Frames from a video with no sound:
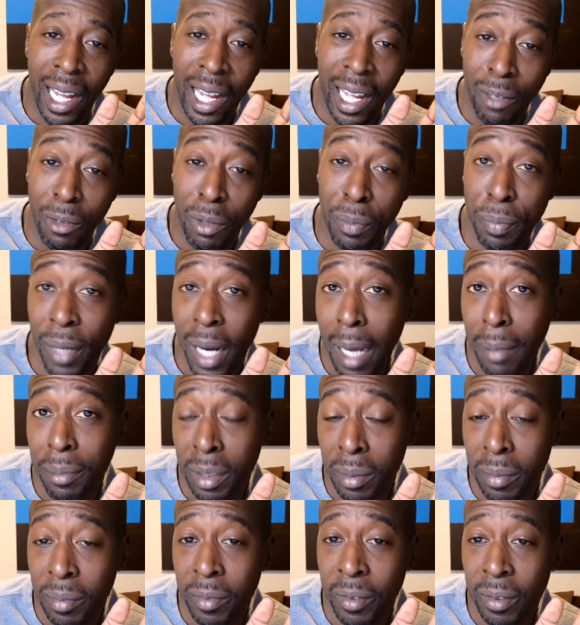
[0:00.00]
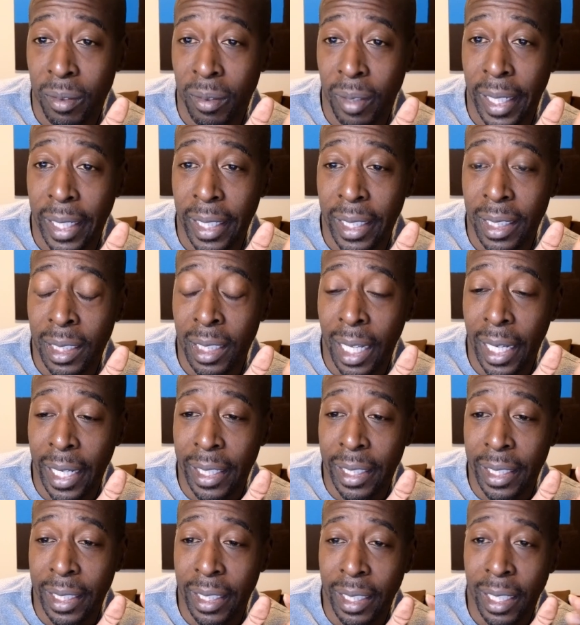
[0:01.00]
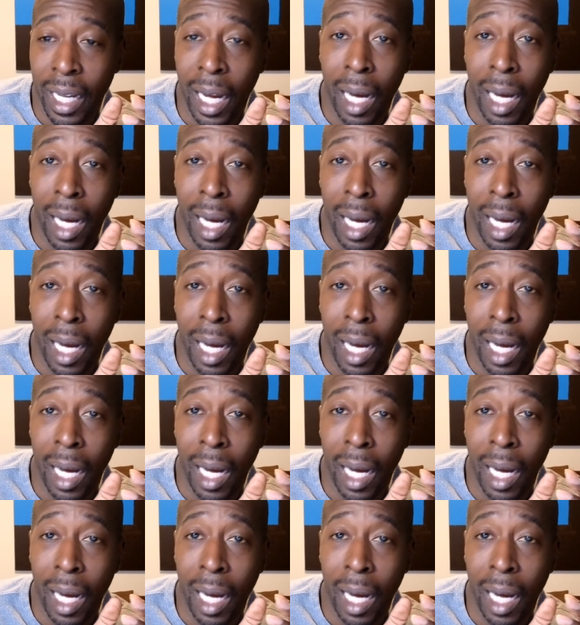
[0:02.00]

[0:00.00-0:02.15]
I have a problem, right? Like,